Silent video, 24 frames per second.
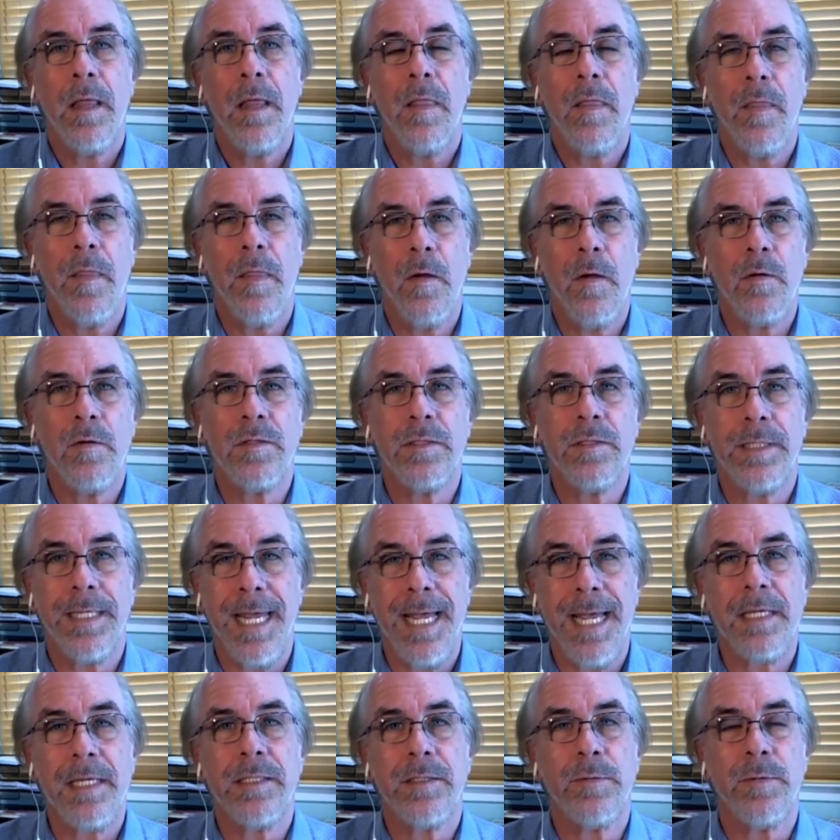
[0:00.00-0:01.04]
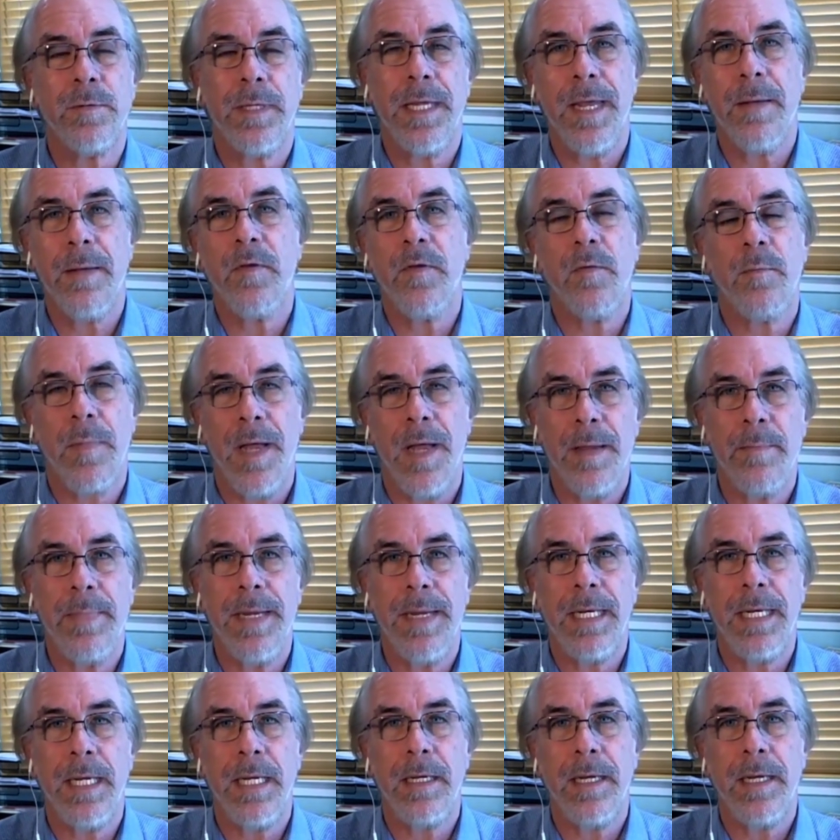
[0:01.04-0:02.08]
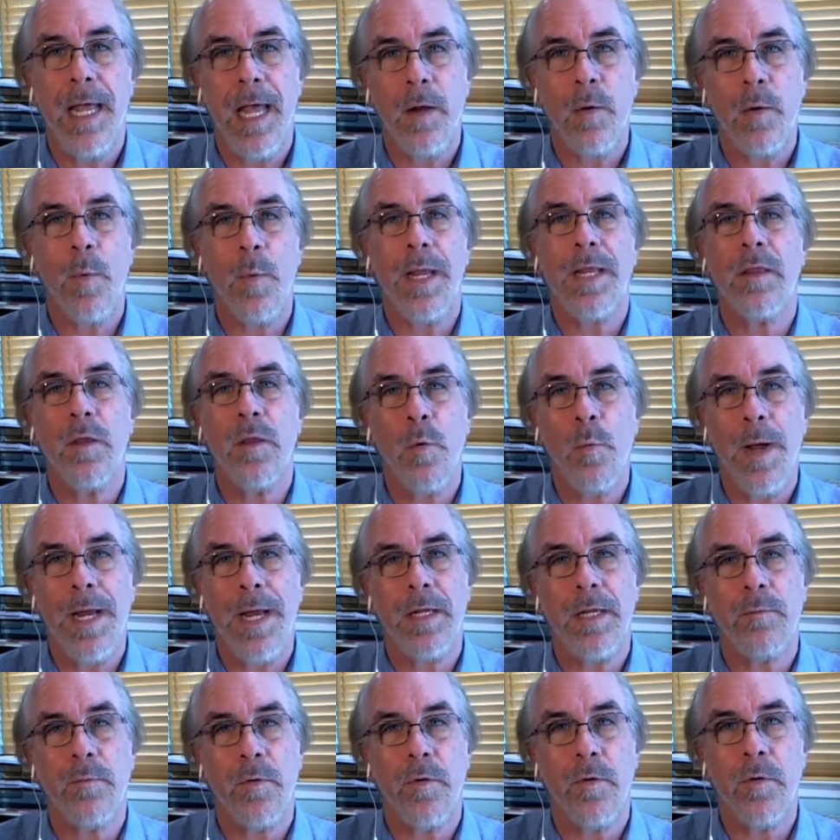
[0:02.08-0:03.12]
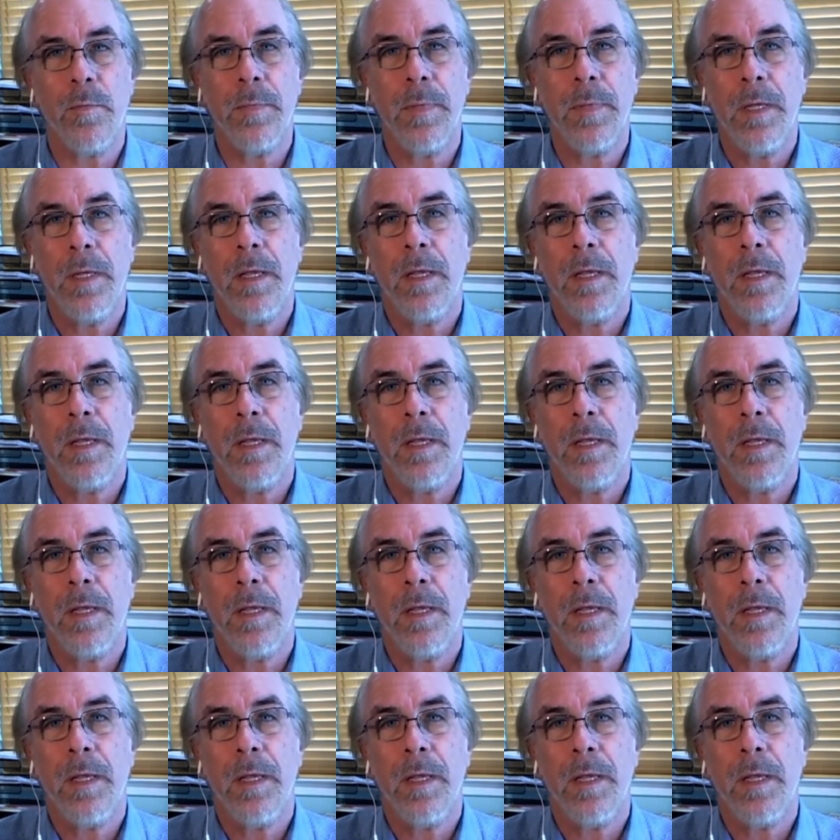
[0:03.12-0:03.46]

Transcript: Those guests who came to my meeting had to wait in the waiting room.